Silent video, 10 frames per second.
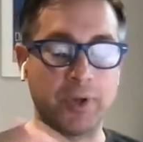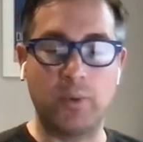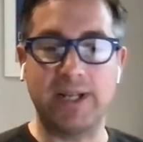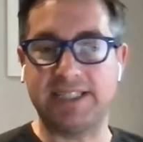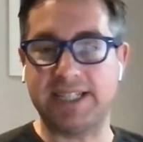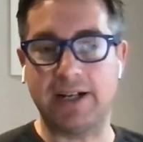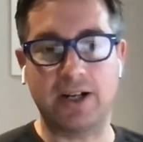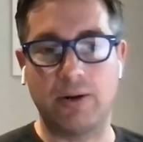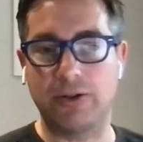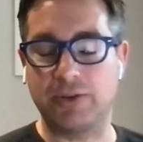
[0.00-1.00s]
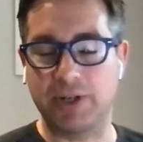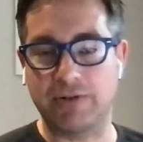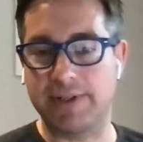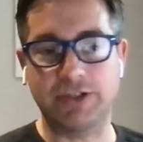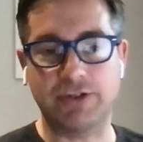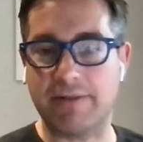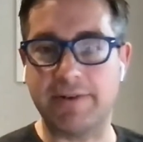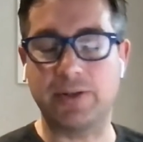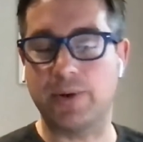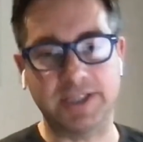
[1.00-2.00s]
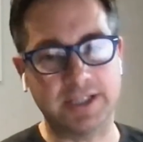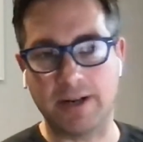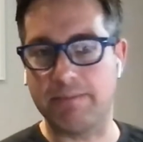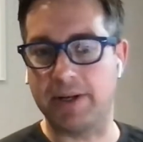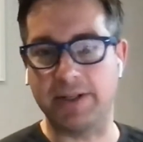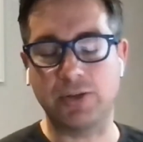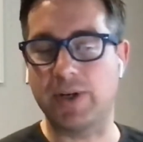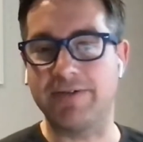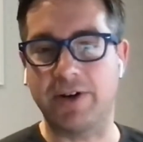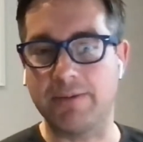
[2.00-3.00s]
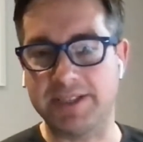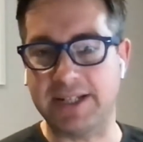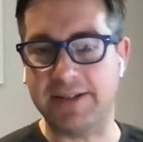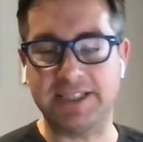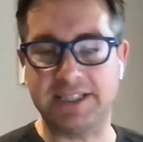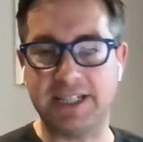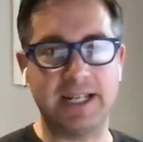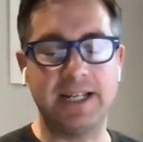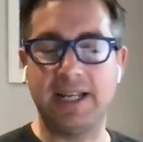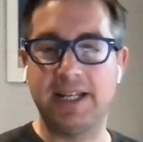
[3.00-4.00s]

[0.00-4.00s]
we set a goal to increase traffic to our site by 25% this year.